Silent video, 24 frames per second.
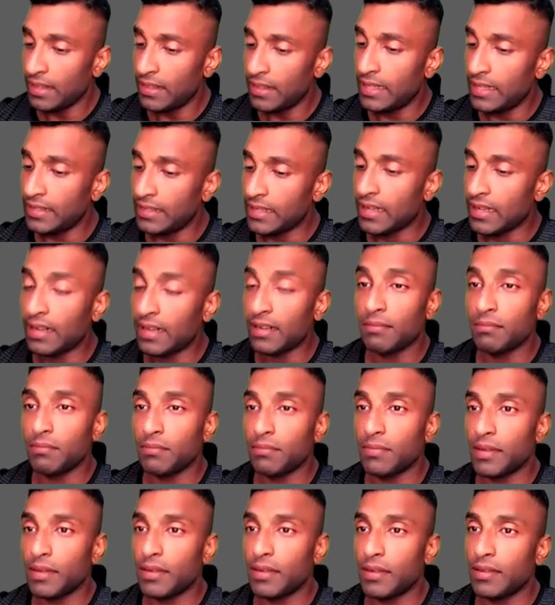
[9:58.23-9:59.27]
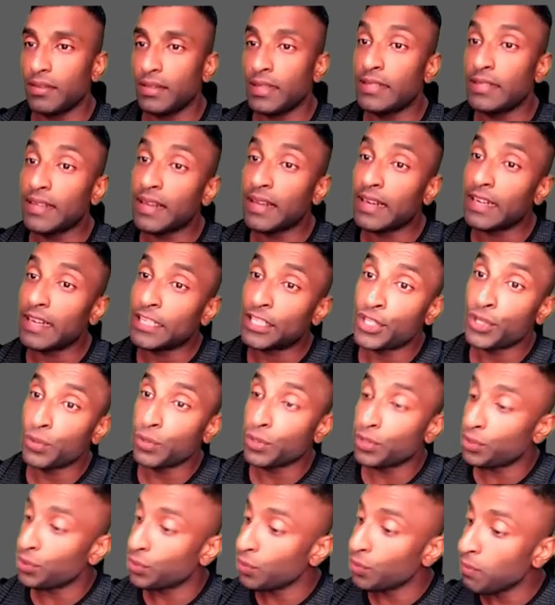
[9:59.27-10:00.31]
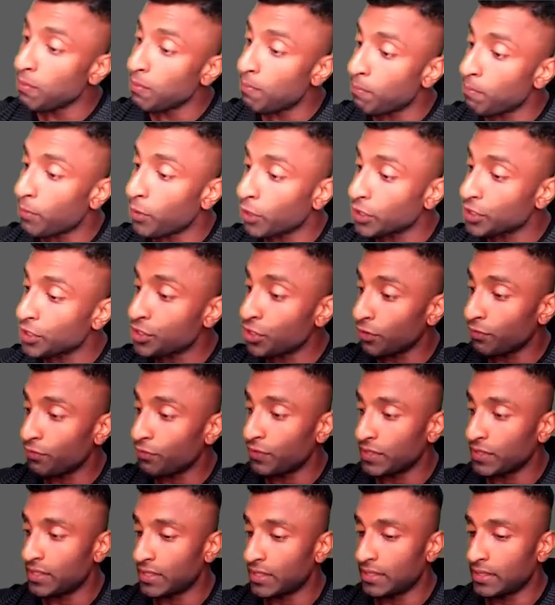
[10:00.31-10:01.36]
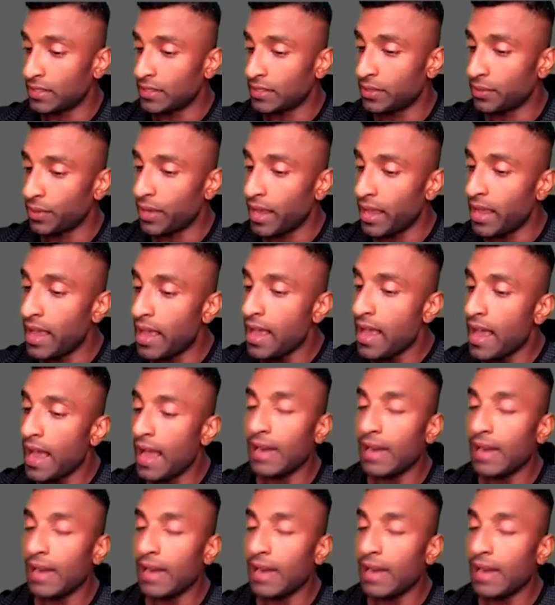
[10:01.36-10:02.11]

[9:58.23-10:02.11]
These are these are issued through post offices, okay?